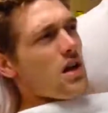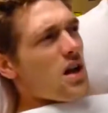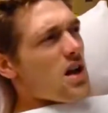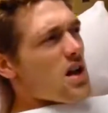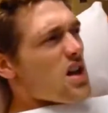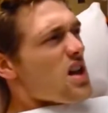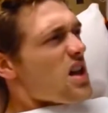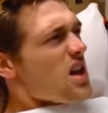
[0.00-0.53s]

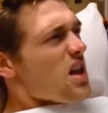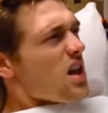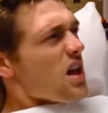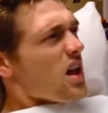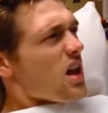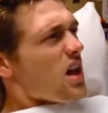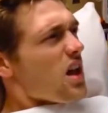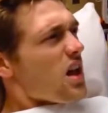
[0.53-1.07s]

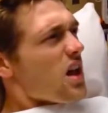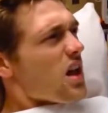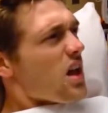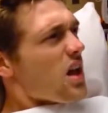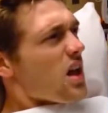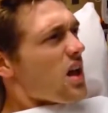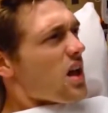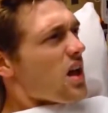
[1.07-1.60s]

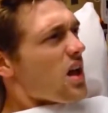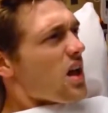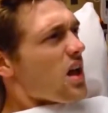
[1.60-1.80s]
No one is speaking in this clip.